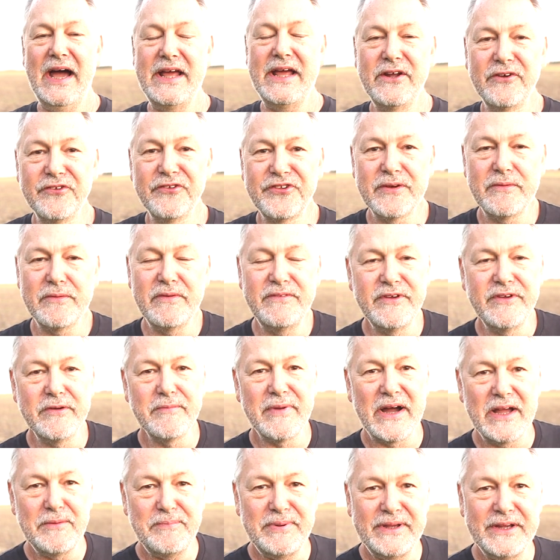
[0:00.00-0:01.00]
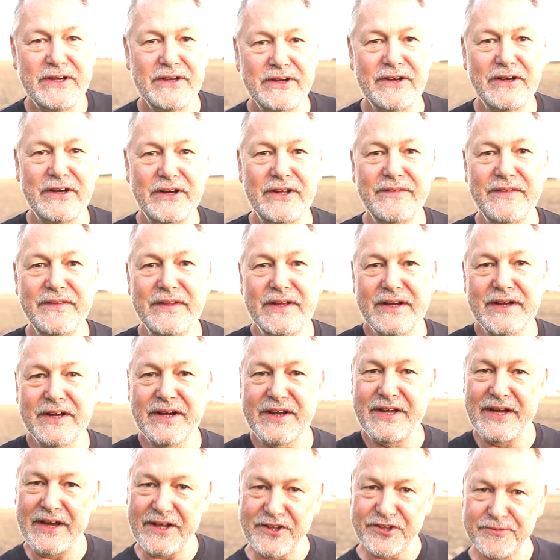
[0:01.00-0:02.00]
I know some of you might be on the
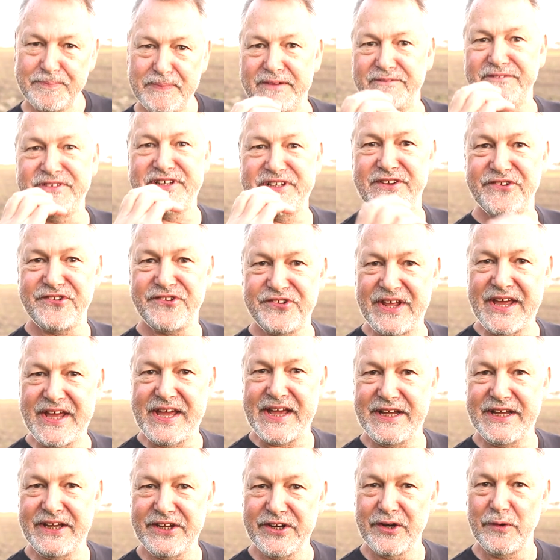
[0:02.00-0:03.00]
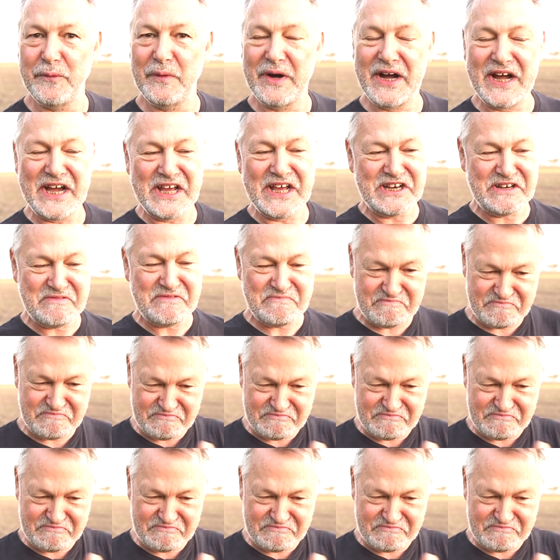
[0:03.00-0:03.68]
cusp of just saying, you know what?